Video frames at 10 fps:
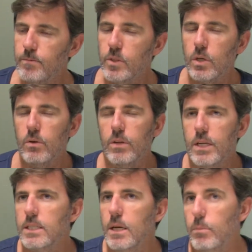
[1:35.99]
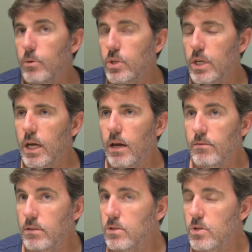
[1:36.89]
So the example she gave
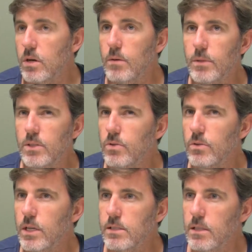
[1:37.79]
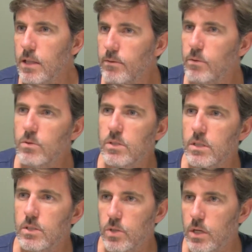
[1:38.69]
at the time in 2011 was
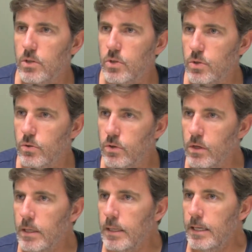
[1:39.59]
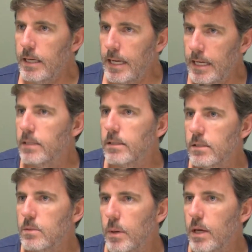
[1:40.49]
that Australia should end
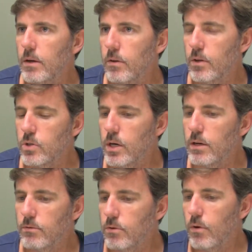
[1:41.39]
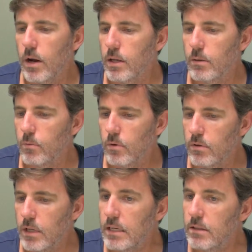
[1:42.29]
its ban on the trade of uranium
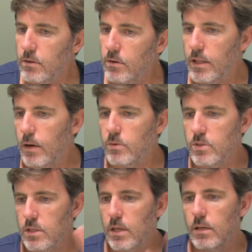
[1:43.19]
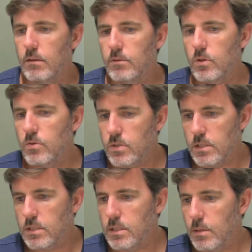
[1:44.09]
with India, and that was then used
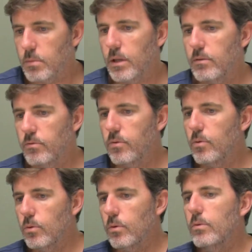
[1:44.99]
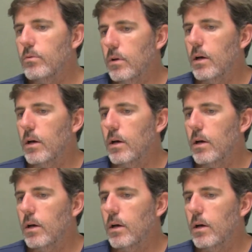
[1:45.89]
as a template for